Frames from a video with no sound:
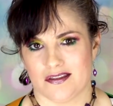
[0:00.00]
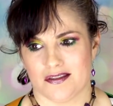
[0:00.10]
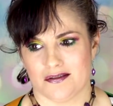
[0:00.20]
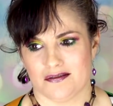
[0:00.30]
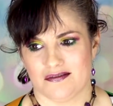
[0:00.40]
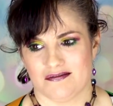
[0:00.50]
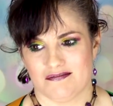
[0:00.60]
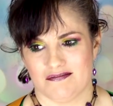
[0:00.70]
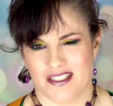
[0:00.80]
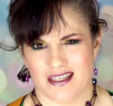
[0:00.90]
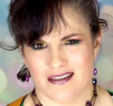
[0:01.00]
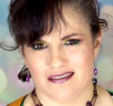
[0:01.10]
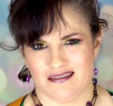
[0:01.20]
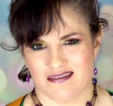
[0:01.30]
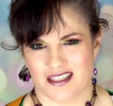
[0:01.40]
So, yeah,
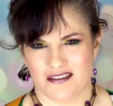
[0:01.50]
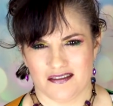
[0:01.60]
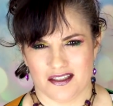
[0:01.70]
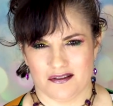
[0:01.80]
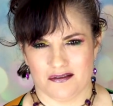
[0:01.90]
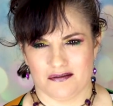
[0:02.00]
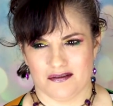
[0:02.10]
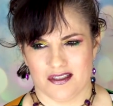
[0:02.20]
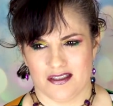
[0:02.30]
I don't know